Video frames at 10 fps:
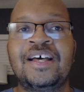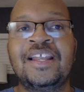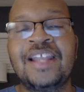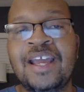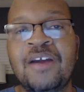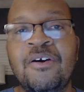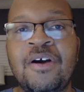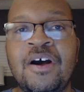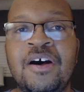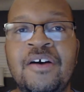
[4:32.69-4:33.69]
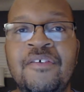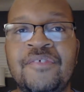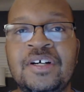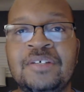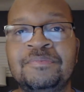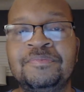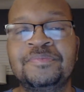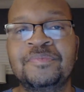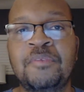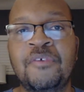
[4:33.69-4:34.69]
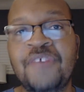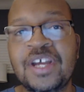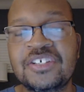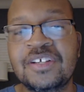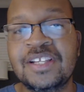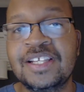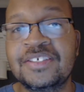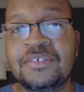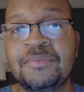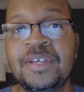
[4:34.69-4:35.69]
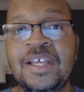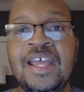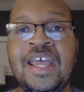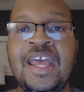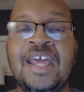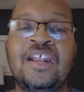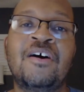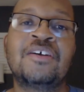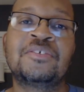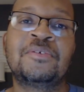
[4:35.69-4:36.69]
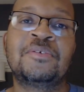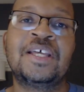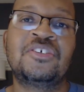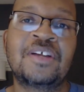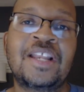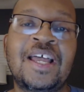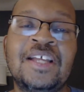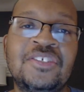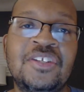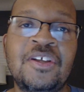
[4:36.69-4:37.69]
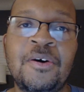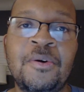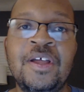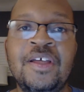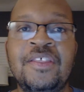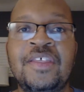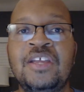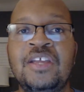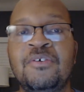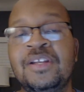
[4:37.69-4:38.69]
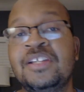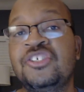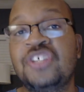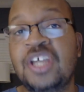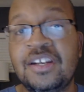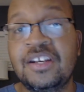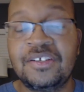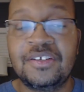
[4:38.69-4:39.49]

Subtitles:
layer of professionalism, and it also lets your clients know that you're legit.